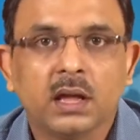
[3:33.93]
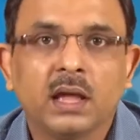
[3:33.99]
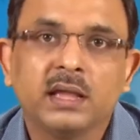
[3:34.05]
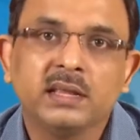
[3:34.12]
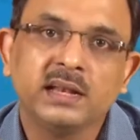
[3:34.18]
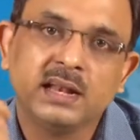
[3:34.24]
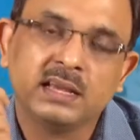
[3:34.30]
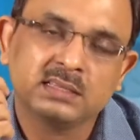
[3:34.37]

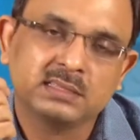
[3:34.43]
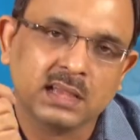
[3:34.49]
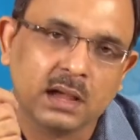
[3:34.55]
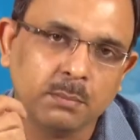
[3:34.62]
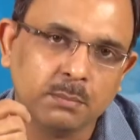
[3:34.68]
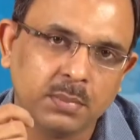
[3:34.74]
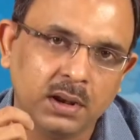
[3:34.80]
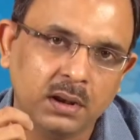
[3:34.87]
in an
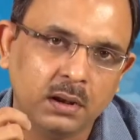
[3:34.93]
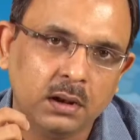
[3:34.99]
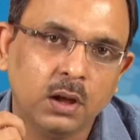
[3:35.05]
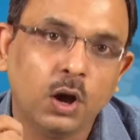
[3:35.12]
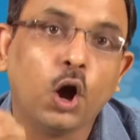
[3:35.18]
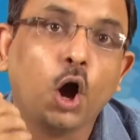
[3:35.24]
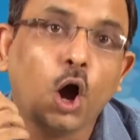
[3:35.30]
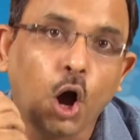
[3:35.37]
example,
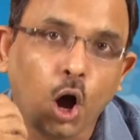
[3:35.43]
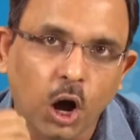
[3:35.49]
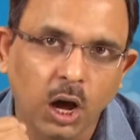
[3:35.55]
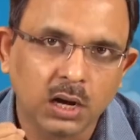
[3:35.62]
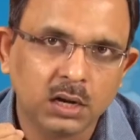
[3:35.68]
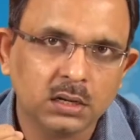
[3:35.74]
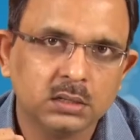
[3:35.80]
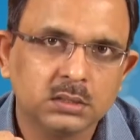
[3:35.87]

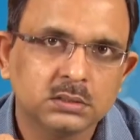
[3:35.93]
or